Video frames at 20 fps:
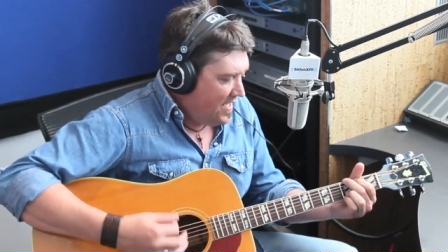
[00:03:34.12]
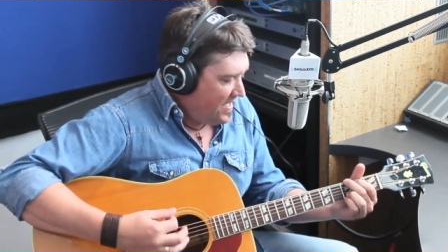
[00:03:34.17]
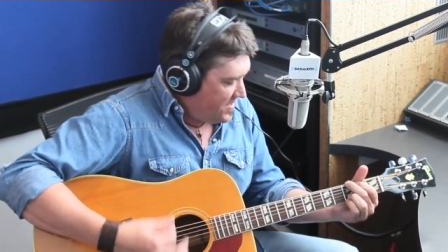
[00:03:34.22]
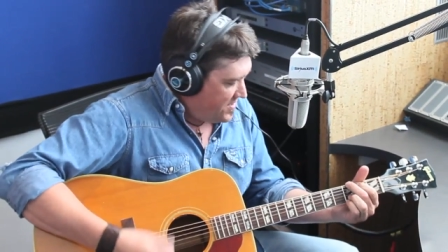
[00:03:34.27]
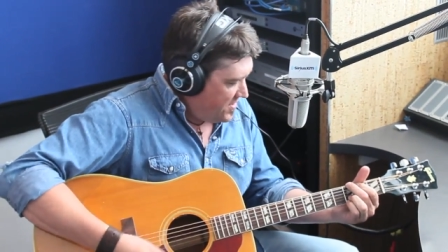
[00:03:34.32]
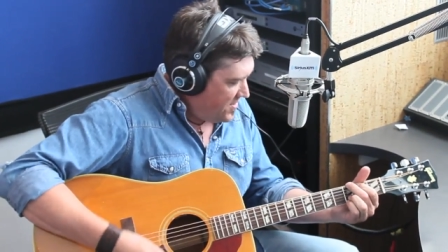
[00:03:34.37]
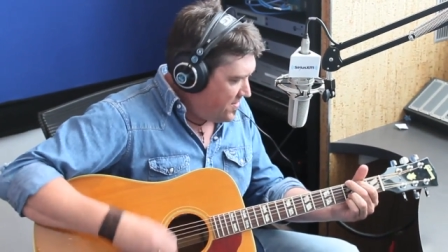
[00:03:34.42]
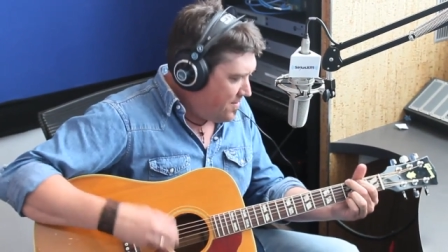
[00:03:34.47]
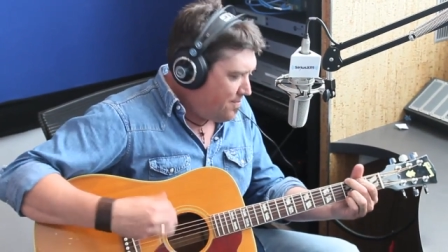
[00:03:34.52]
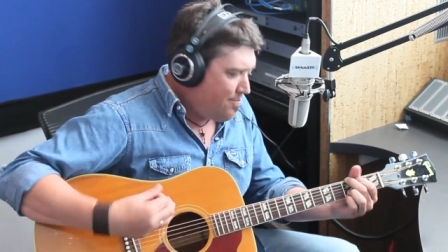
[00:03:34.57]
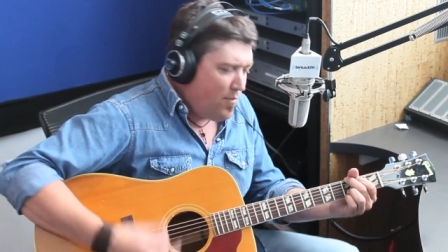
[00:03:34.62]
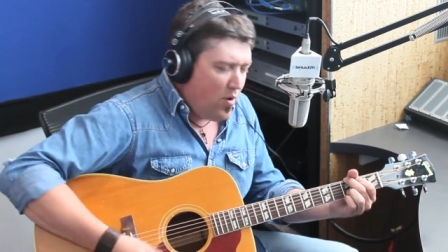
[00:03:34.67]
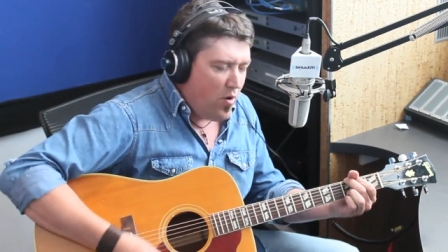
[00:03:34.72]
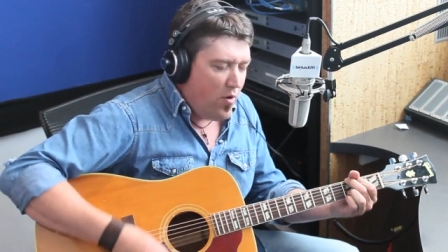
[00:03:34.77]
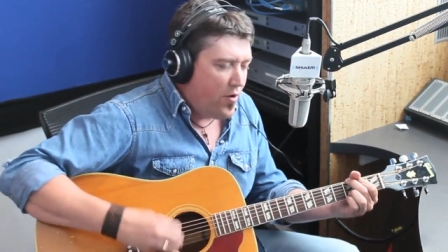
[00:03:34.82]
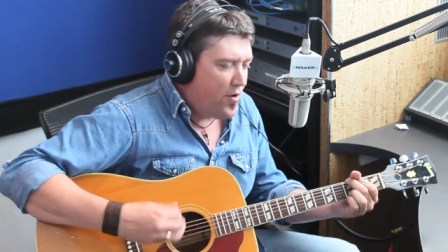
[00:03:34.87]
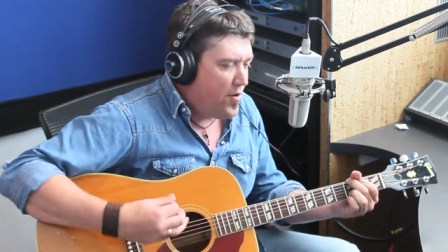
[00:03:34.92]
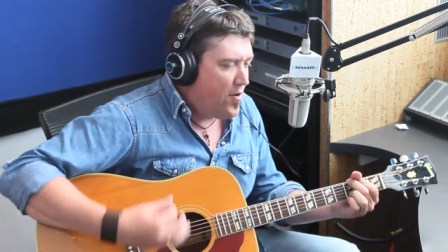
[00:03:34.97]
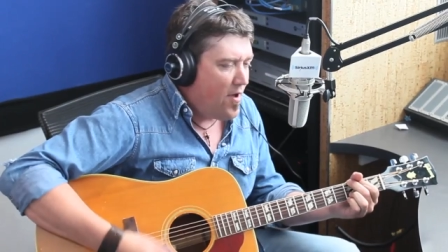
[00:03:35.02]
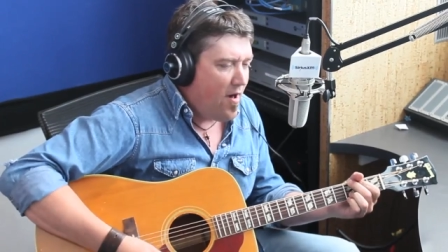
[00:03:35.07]
Turn the
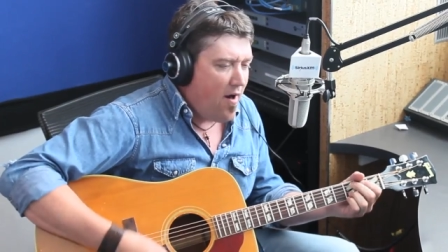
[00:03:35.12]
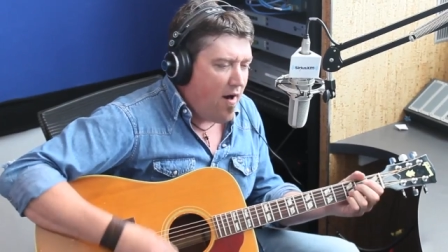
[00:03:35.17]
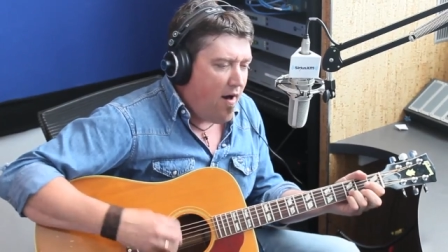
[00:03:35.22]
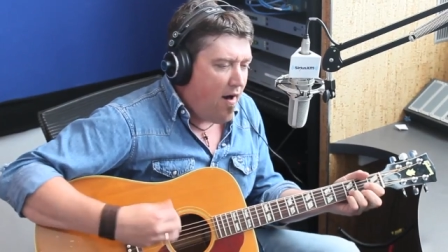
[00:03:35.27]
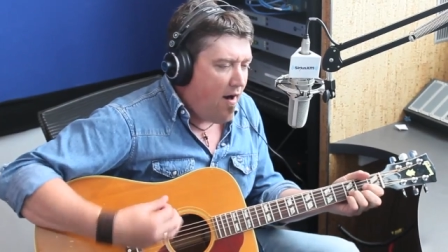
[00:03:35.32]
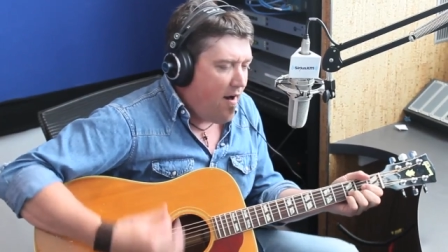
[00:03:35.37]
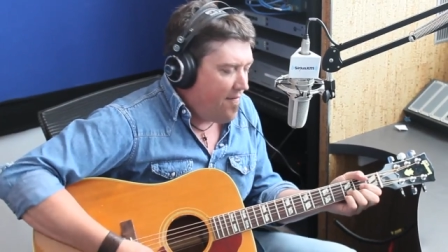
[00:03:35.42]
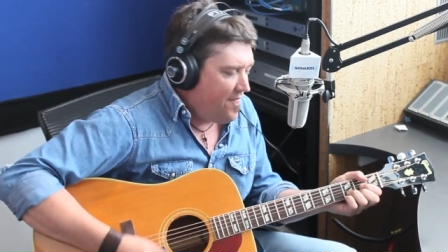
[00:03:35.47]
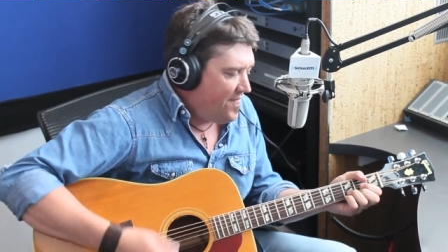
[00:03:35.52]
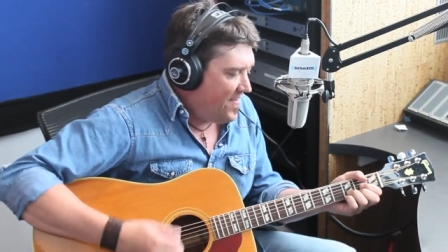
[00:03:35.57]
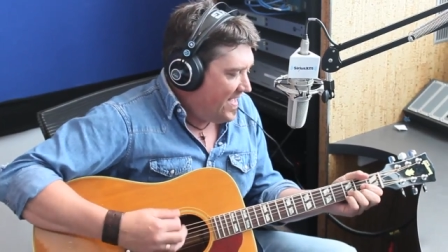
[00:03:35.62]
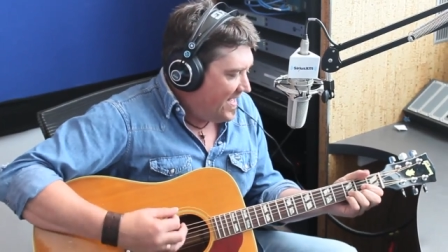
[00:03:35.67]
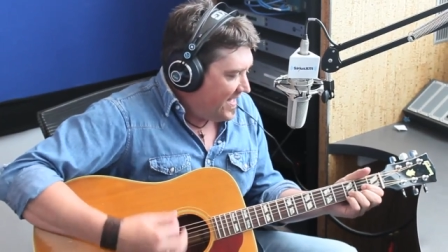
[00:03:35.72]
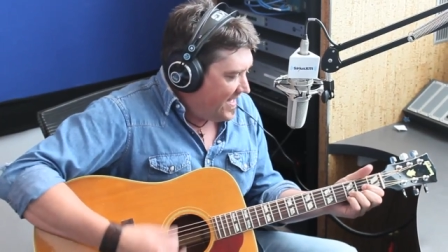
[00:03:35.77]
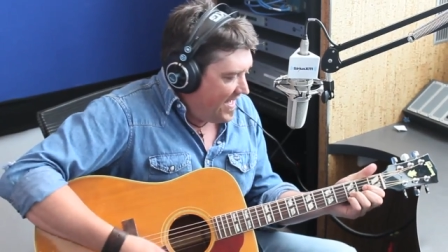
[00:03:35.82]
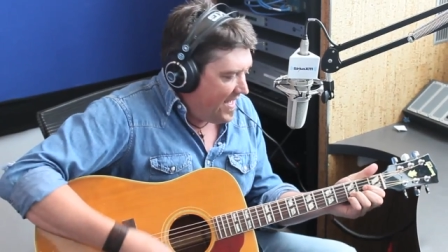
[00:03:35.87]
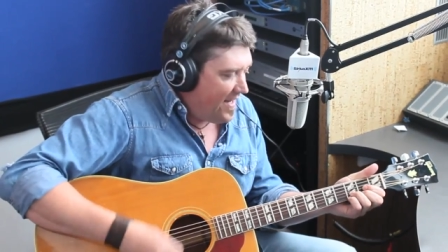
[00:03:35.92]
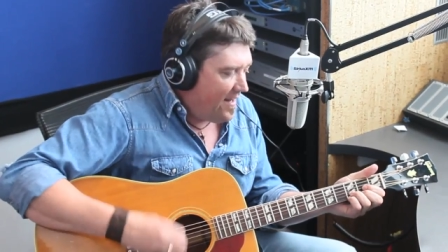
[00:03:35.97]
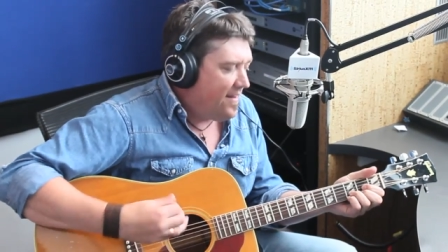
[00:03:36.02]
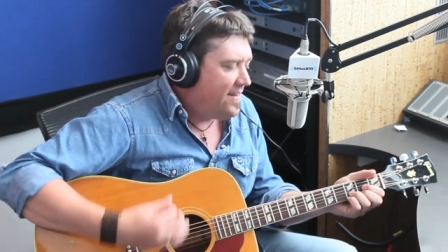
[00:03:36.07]
motor off,
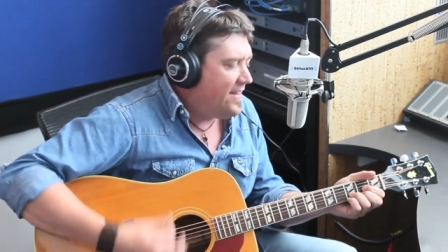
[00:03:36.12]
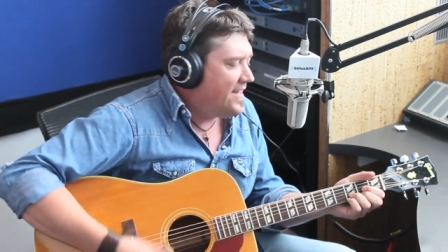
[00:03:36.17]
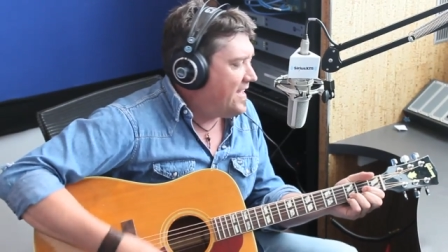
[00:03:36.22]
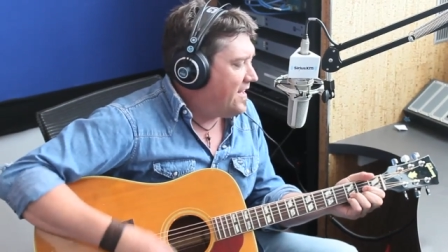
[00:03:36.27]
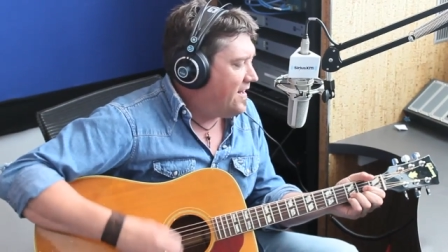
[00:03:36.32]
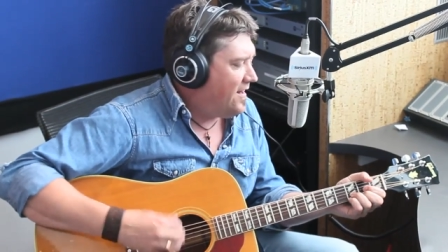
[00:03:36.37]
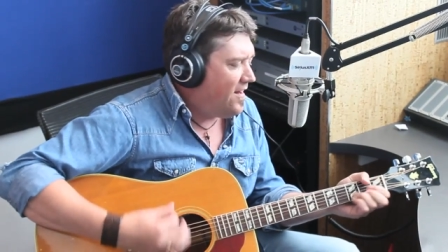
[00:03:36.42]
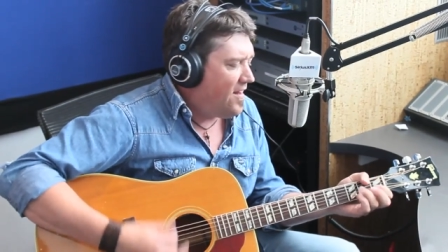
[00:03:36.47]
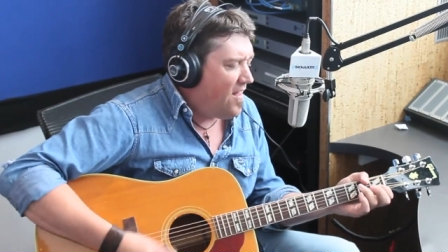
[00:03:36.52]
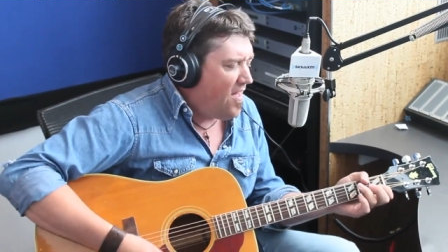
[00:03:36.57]
get a little